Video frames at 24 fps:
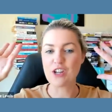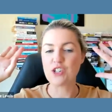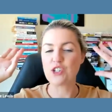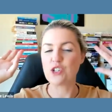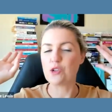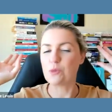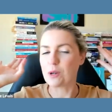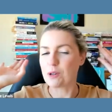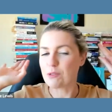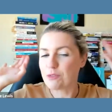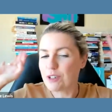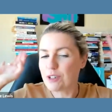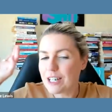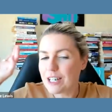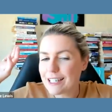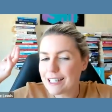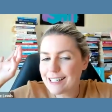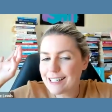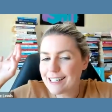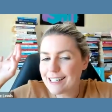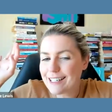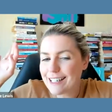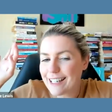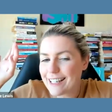Do we
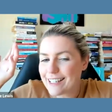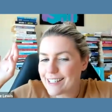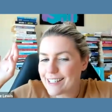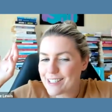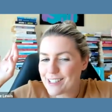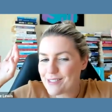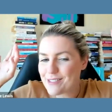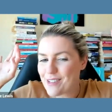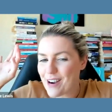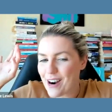really need to